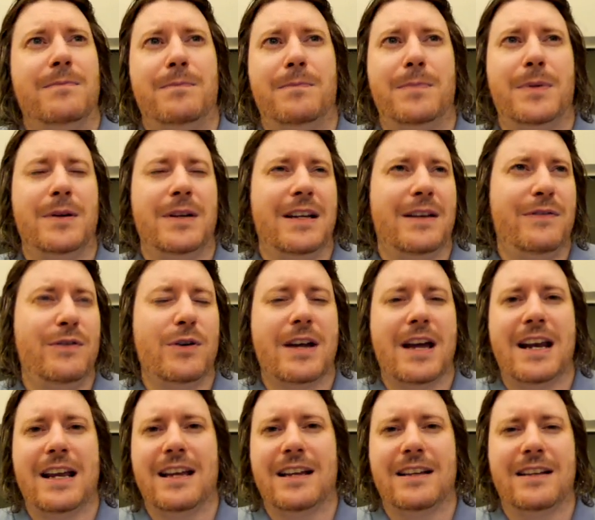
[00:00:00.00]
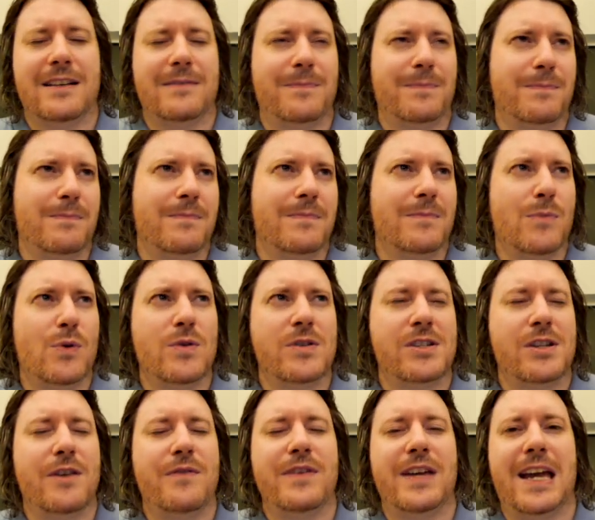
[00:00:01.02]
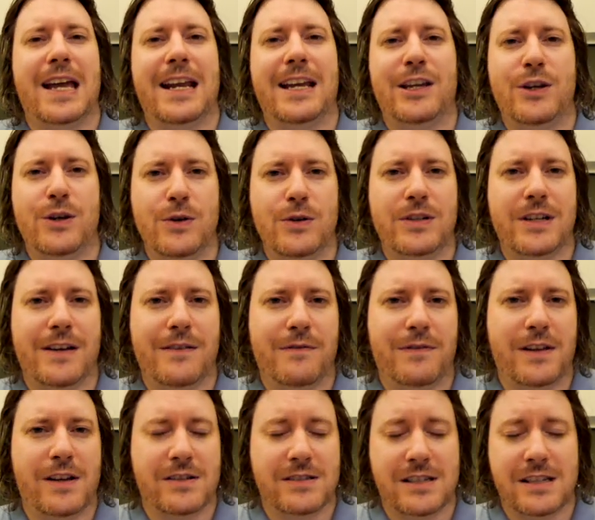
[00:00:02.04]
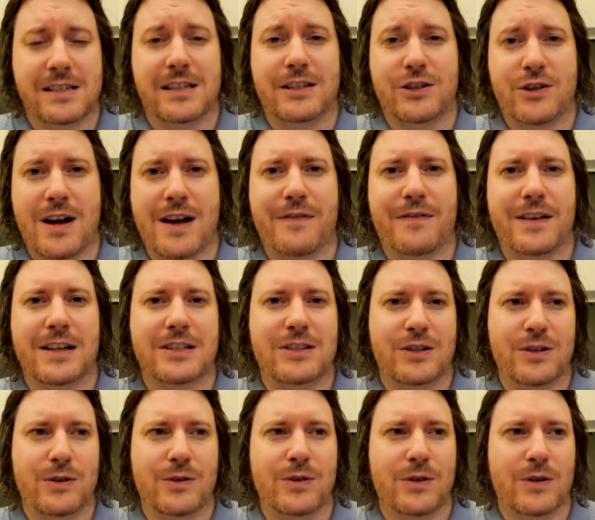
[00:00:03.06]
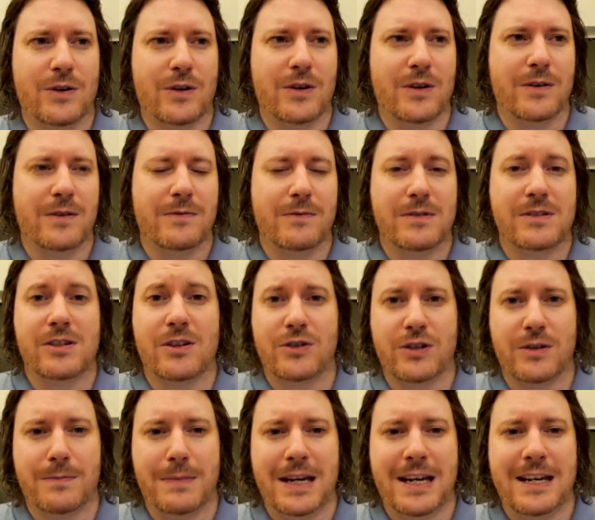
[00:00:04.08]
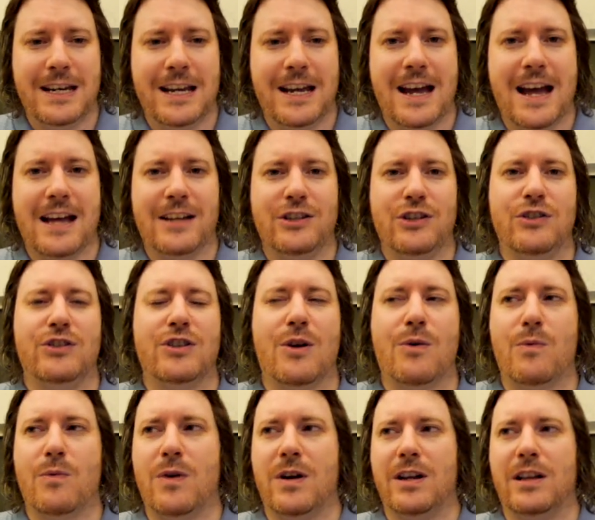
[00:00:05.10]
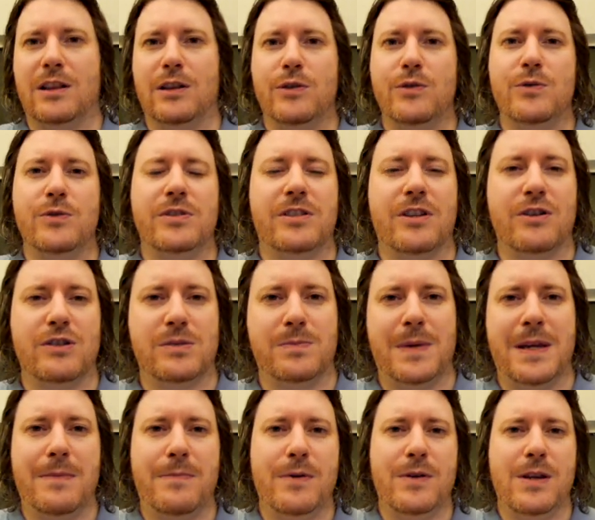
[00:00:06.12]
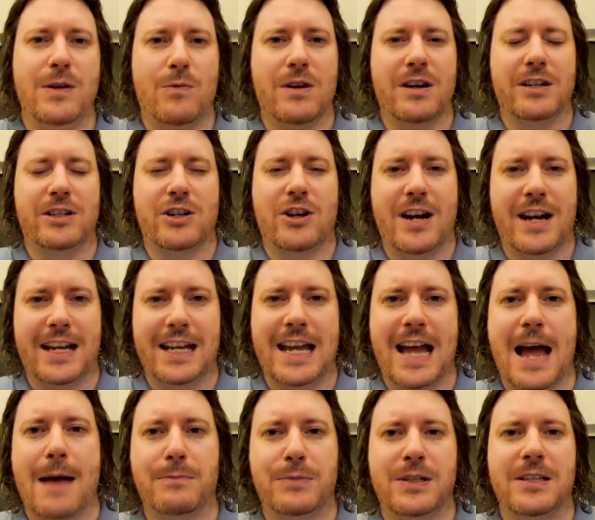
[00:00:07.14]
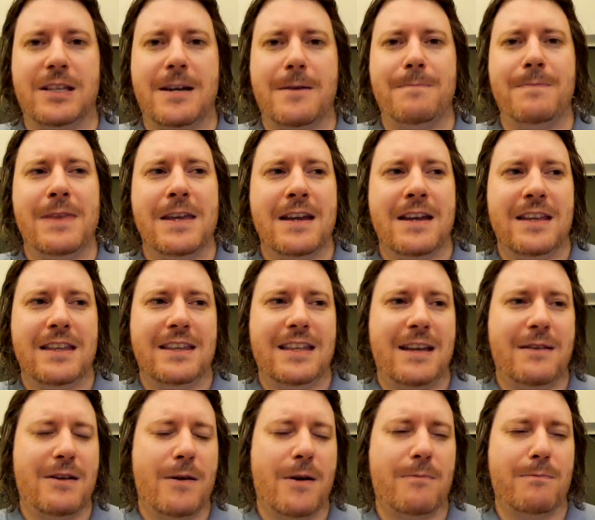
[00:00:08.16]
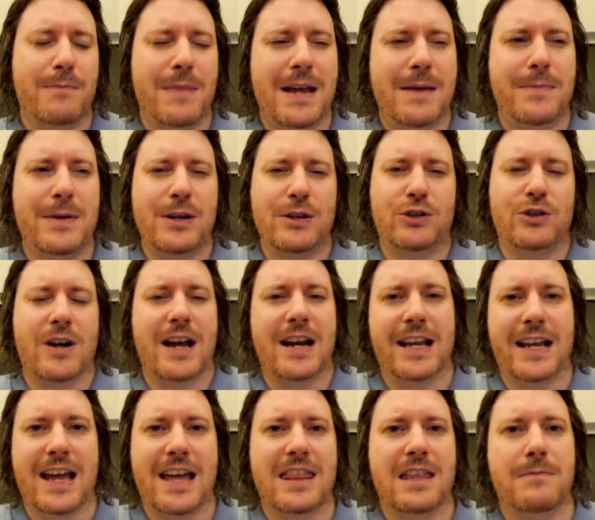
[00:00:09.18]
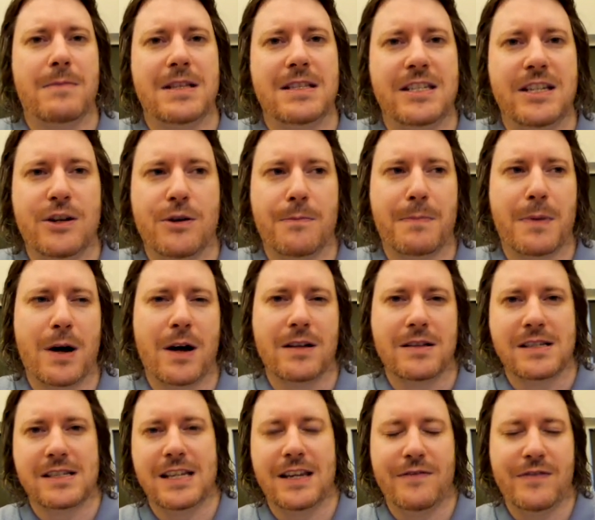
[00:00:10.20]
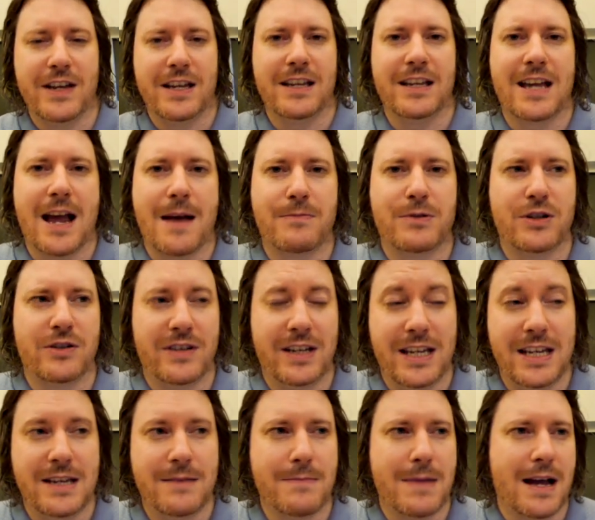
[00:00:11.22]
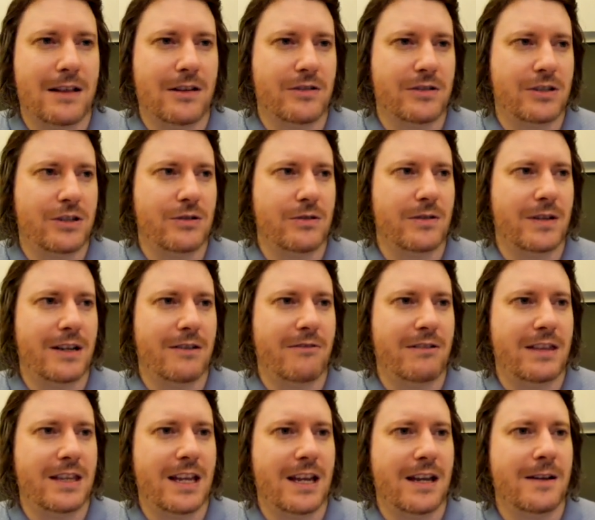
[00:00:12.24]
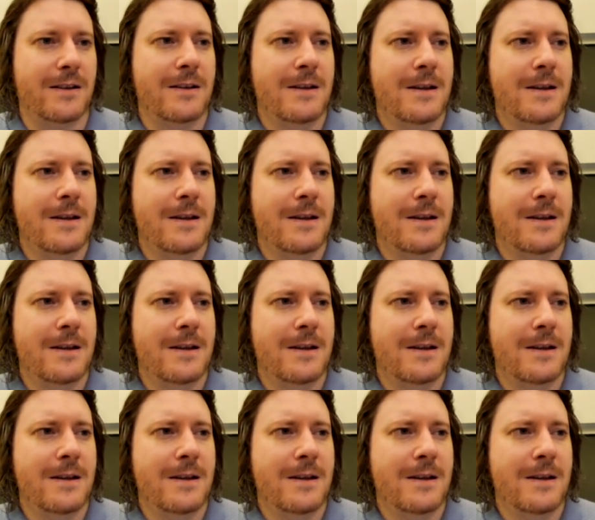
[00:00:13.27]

But if you're getting, more so if you're getting huge influxes of traffic to your social media and you don't want to lose those people, you want to try and capture them, then maybe you try to get them into your bot and see if you can capture an email or two here and there.